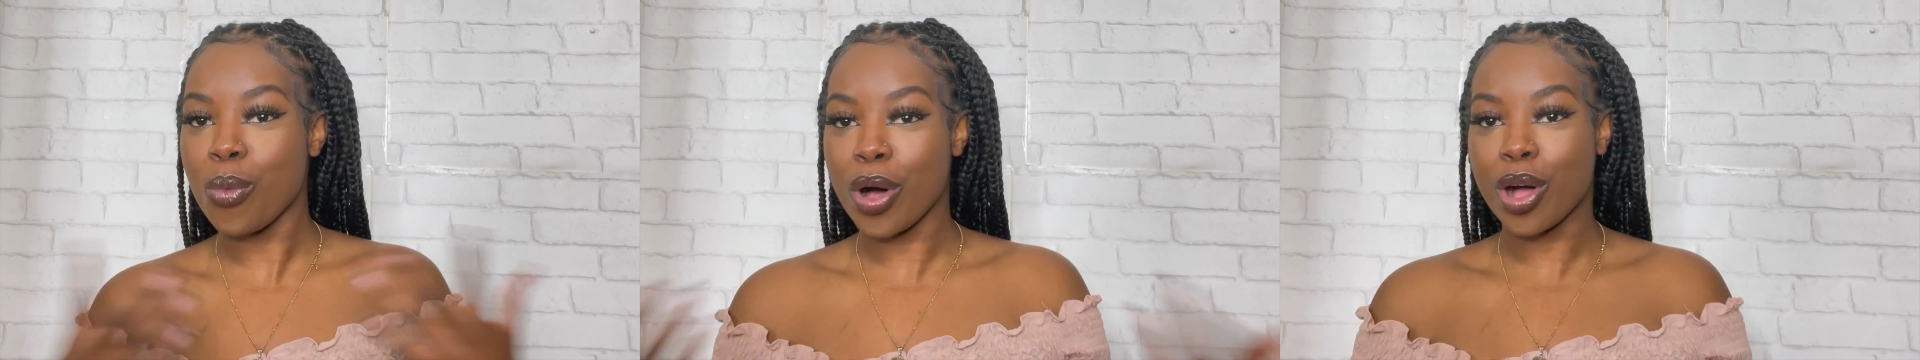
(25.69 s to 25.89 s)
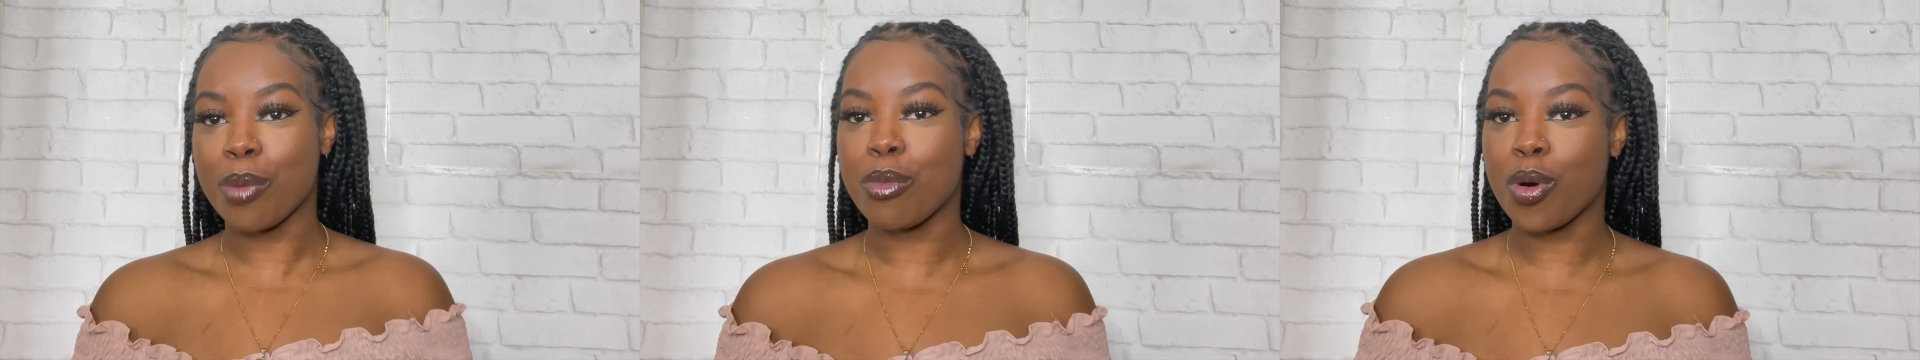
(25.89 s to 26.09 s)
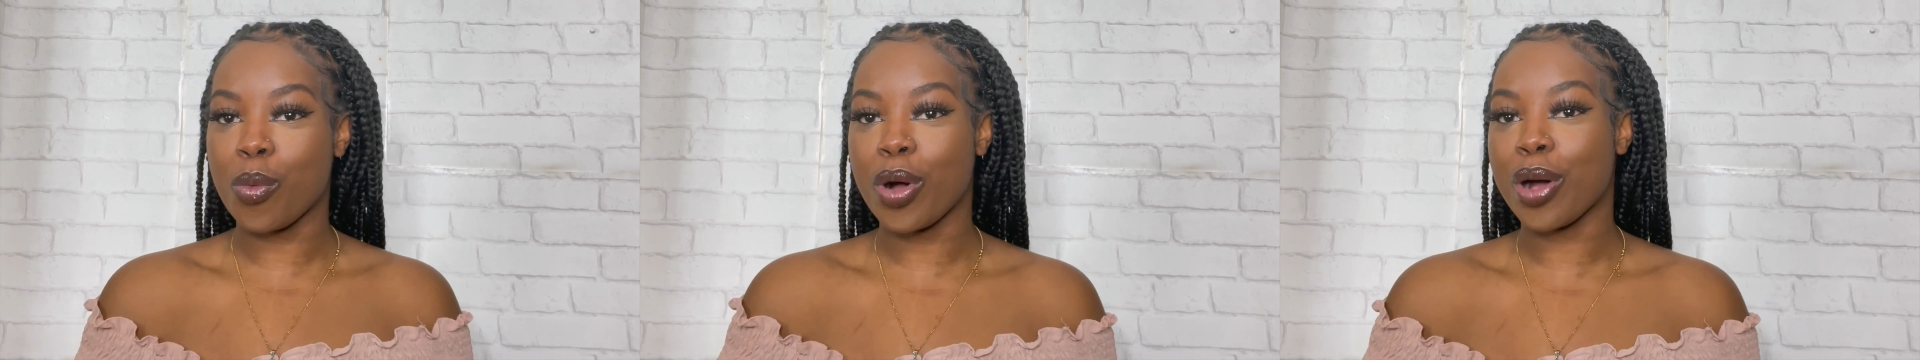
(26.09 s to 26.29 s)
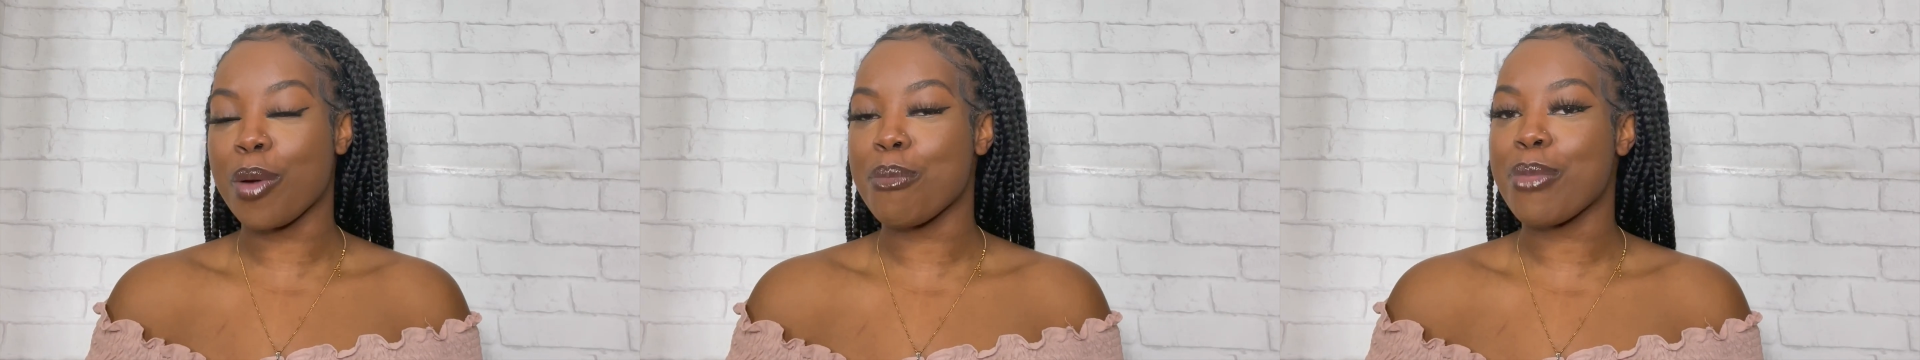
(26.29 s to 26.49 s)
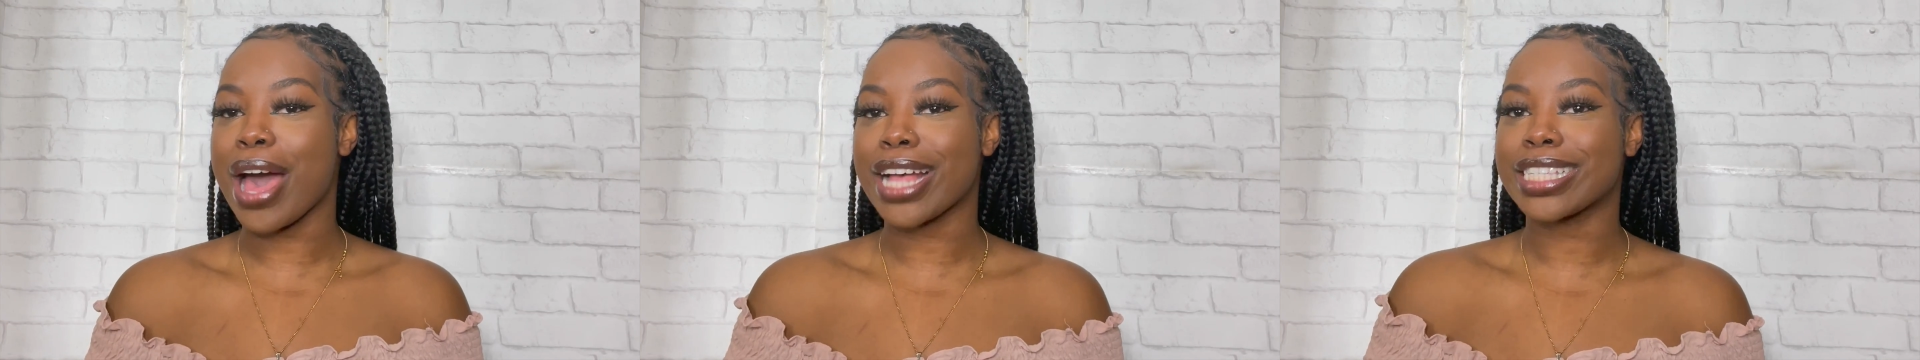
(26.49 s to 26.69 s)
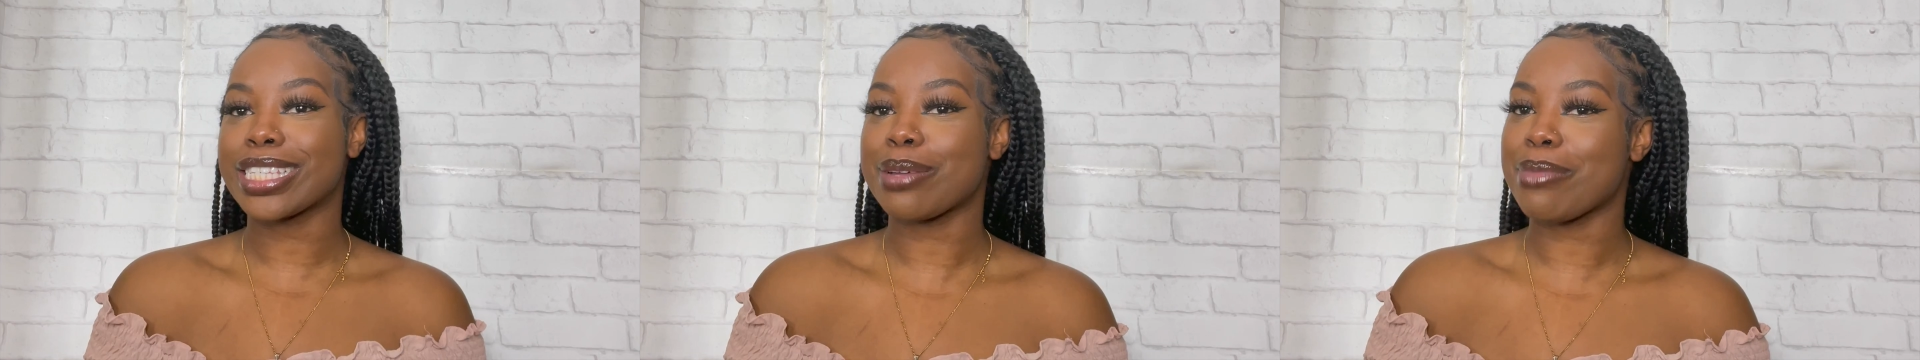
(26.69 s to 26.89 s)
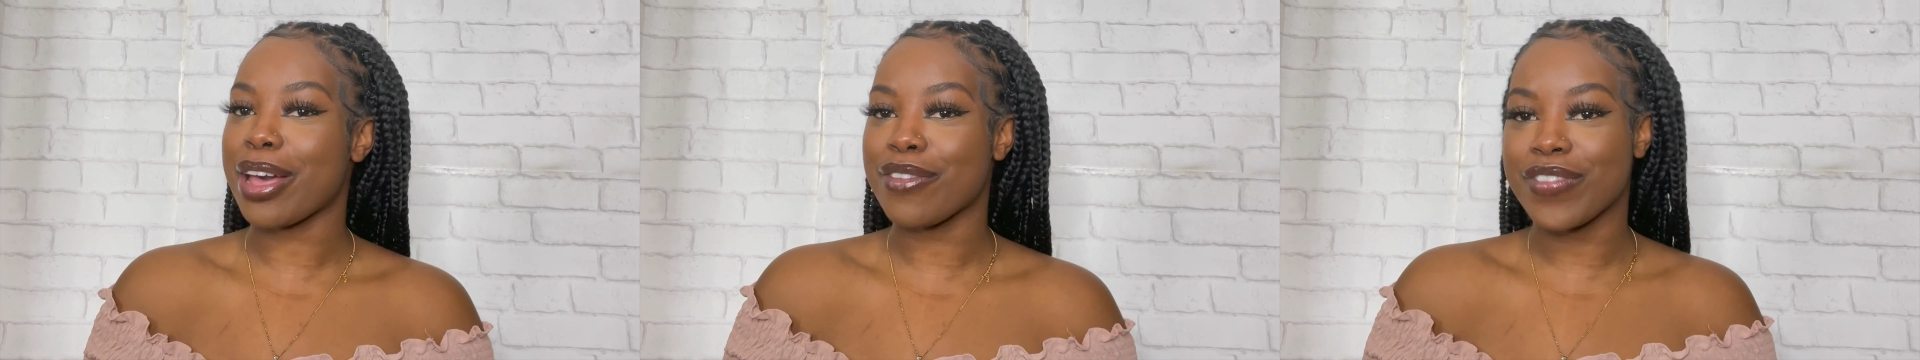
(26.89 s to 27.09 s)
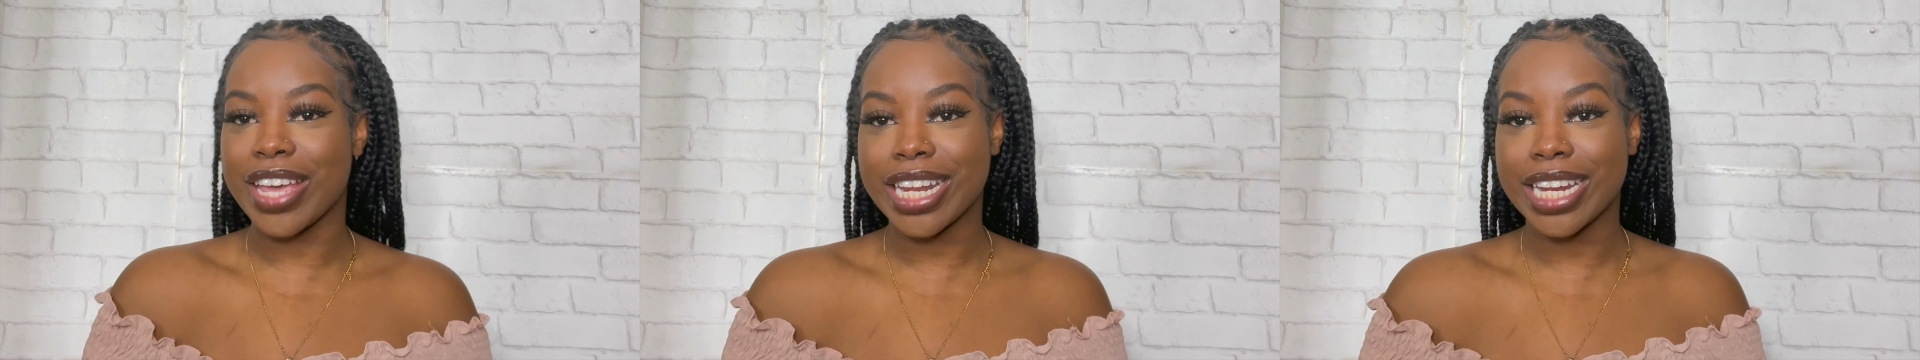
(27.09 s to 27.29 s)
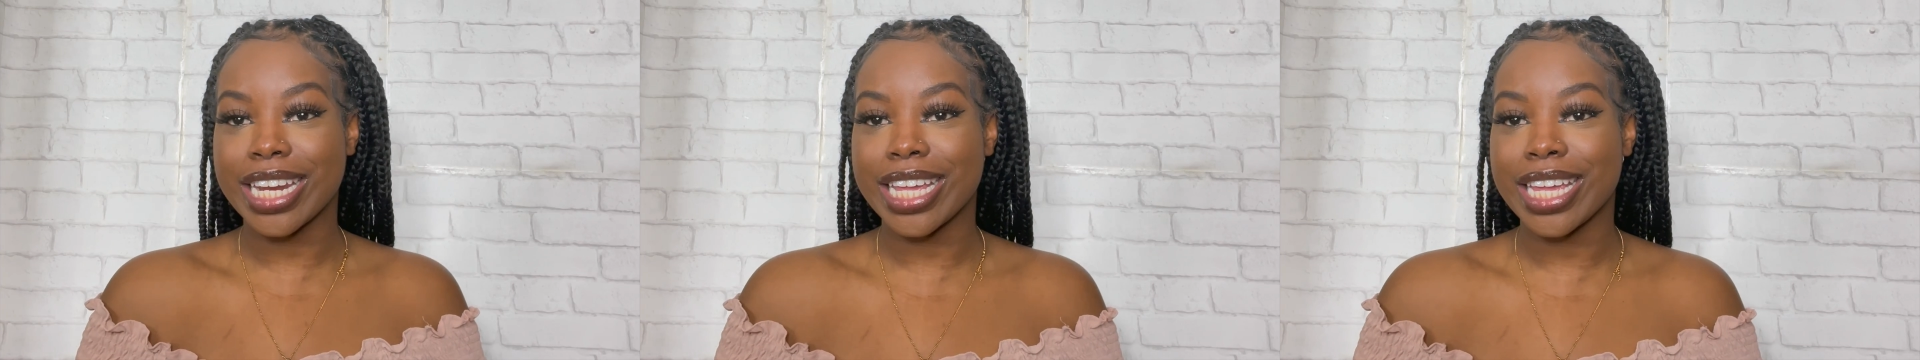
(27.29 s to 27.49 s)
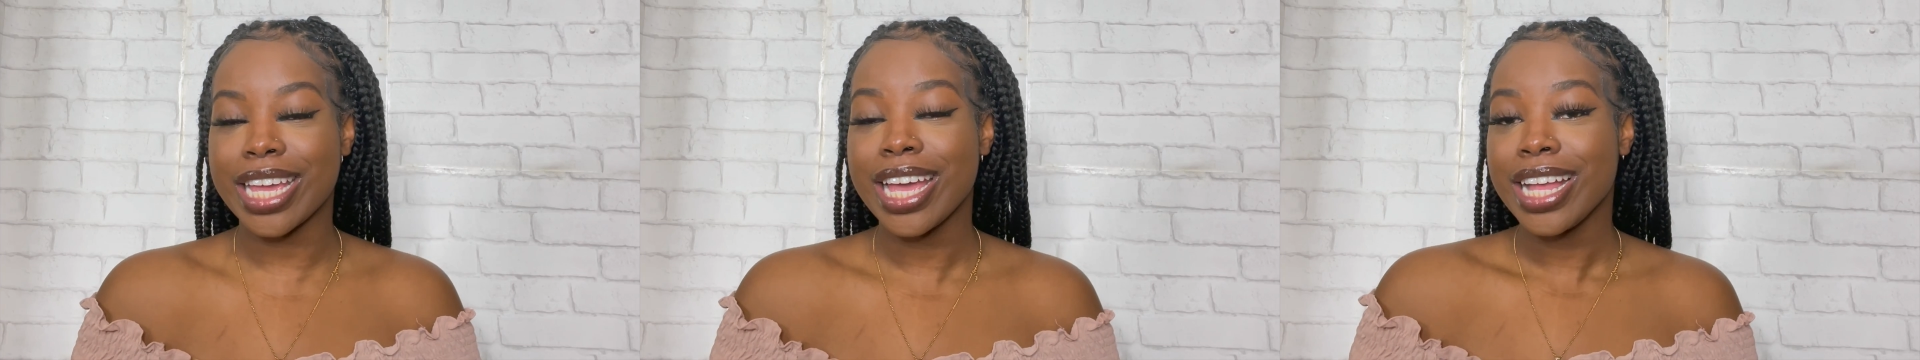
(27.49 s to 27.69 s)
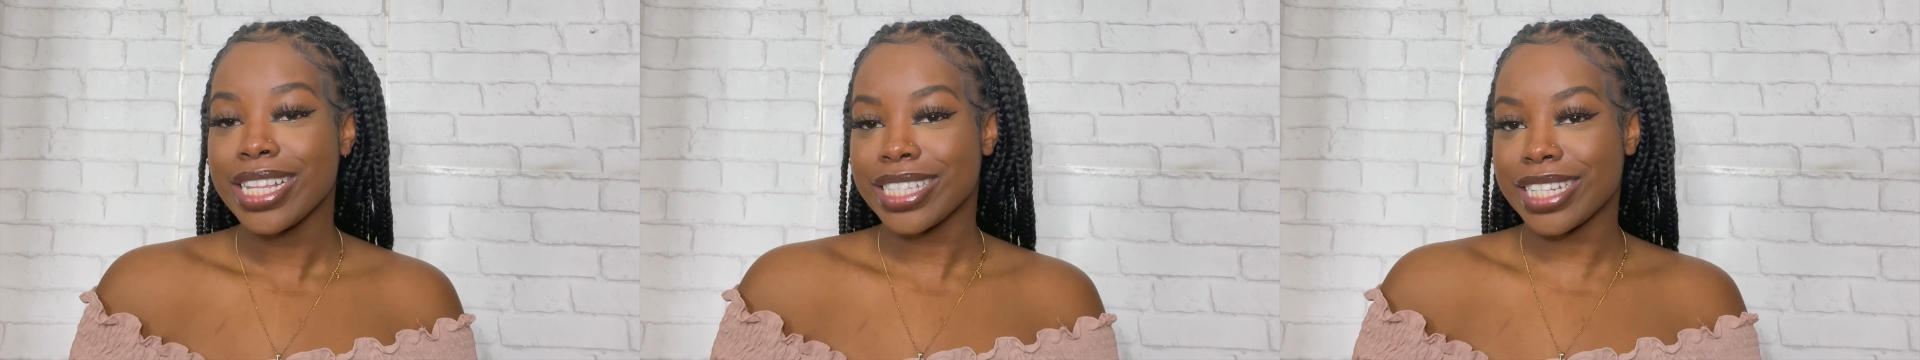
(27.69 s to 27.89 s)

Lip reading: Welcome back to my Vanity.